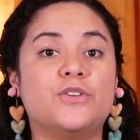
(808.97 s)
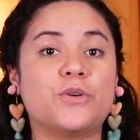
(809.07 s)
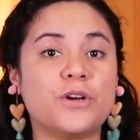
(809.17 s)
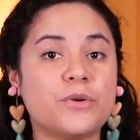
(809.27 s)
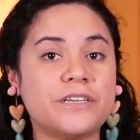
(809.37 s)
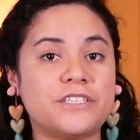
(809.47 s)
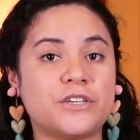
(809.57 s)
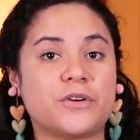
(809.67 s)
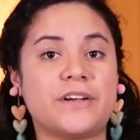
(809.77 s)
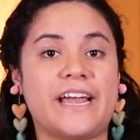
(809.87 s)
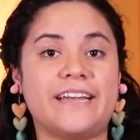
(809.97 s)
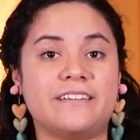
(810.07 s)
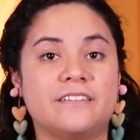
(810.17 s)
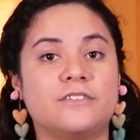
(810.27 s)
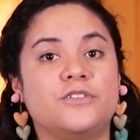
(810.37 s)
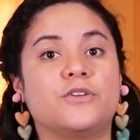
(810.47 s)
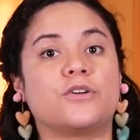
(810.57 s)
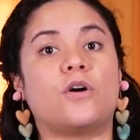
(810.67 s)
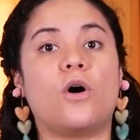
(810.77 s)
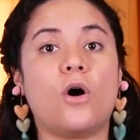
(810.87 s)
you're going to create
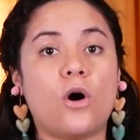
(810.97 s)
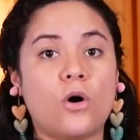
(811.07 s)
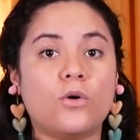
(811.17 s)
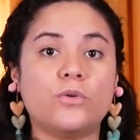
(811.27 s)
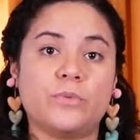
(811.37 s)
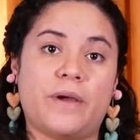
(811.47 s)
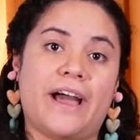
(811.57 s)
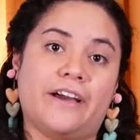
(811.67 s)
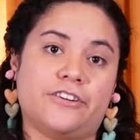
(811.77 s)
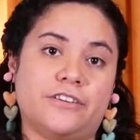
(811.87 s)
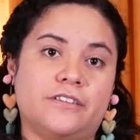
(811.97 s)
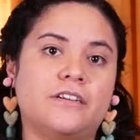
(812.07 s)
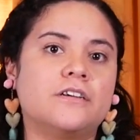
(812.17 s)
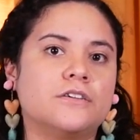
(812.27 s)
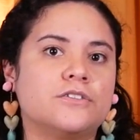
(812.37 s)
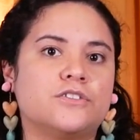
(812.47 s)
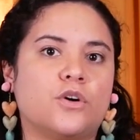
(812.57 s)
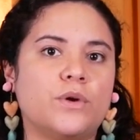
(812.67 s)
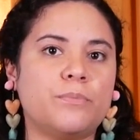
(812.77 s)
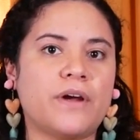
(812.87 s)
your own pattern.
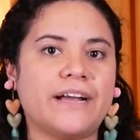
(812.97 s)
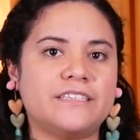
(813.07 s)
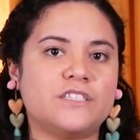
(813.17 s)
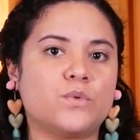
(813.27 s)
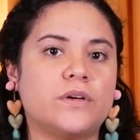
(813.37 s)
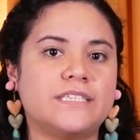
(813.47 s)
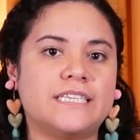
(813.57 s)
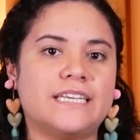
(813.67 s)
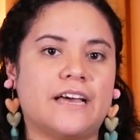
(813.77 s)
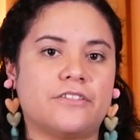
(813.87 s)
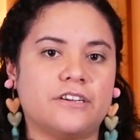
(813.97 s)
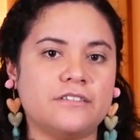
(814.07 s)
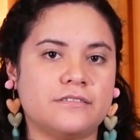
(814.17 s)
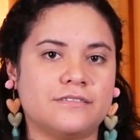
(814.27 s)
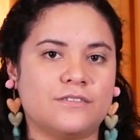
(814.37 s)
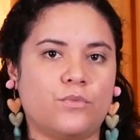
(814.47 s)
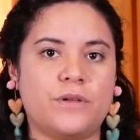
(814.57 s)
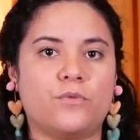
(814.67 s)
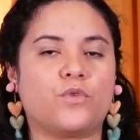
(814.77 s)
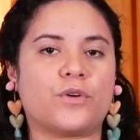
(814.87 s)
So we practiced one together.
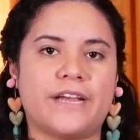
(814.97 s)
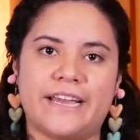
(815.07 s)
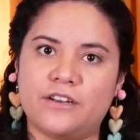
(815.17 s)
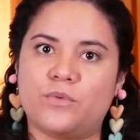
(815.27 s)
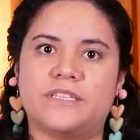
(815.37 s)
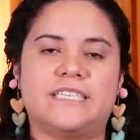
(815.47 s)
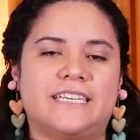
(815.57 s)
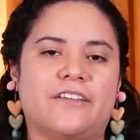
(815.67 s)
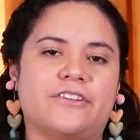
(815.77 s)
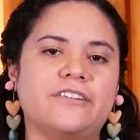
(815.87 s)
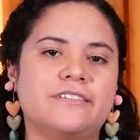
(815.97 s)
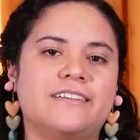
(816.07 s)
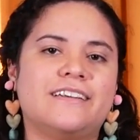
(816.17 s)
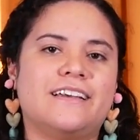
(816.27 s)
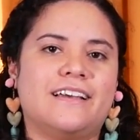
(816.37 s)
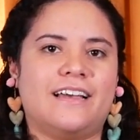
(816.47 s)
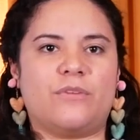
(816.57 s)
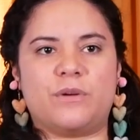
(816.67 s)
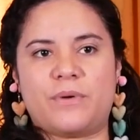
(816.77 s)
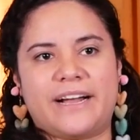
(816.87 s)
We created one together
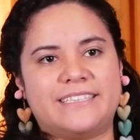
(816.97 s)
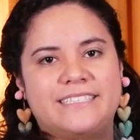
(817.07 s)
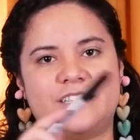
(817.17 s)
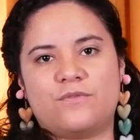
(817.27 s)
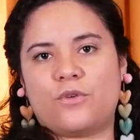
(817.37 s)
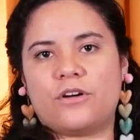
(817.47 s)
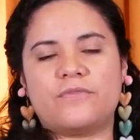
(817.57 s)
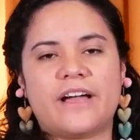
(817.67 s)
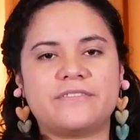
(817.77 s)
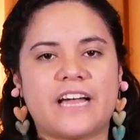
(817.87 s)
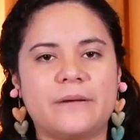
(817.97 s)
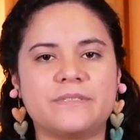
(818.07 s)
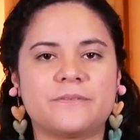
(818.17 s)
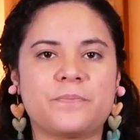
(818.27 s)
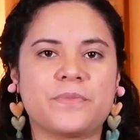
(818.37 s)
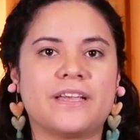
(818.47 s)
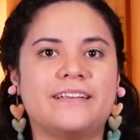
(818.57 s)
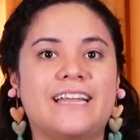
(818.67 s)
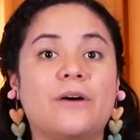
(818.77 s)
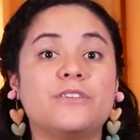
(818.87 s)
and we practiced it four or five times.
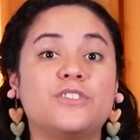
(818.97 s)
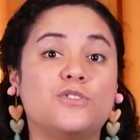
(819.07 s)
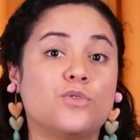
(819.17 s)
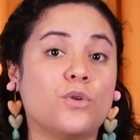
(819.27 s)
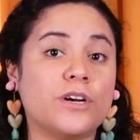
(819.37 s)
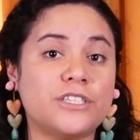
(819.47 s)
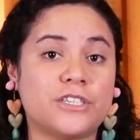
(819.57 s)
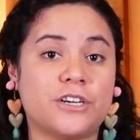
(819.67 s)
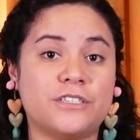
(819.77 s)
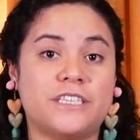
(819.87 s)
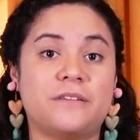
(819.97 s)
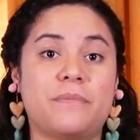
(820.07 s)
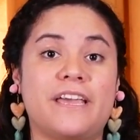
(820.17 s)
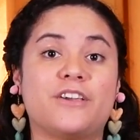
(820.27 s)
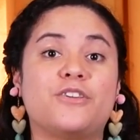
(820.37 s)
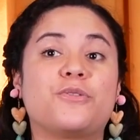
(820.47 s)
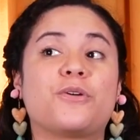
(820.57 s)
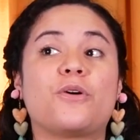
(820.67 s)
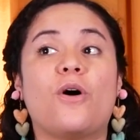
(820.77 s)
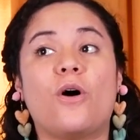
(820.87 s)
Now it's your turn to make
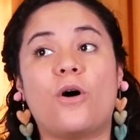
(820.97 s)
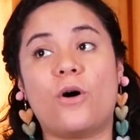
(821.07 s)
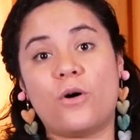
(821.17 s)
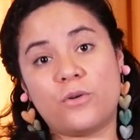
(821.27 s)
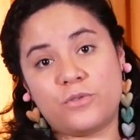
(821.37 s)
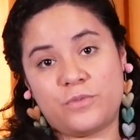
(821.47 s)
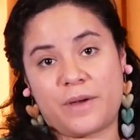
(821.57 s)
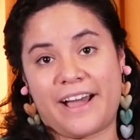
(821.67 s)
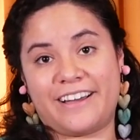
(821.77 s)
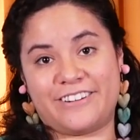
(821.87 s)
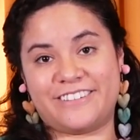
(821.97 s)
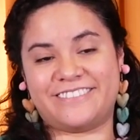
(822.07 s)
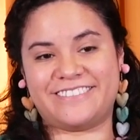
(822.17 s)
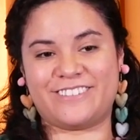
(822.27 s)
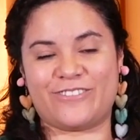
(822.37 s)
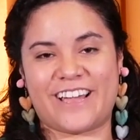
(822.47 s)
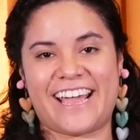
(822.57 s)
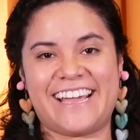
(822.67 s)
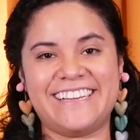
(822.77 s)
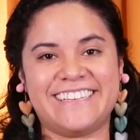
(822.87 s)
your own pattern,
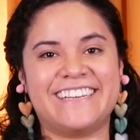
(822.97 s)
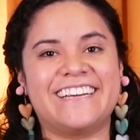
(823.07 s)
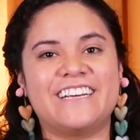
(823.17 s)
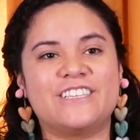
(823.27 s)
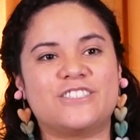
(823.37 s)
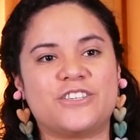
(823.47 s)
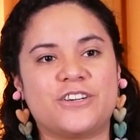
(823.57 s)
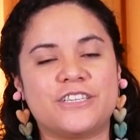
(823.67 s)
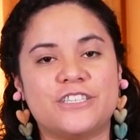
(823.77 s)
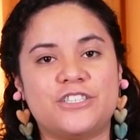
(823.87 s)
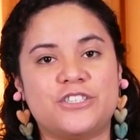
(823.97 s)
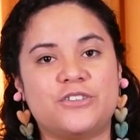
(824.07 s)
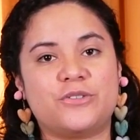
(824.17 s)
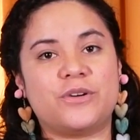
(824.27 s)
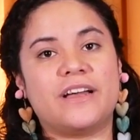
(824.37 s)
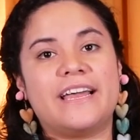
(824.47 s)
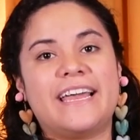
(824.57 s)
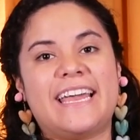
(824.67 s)
okay? So you're gonna do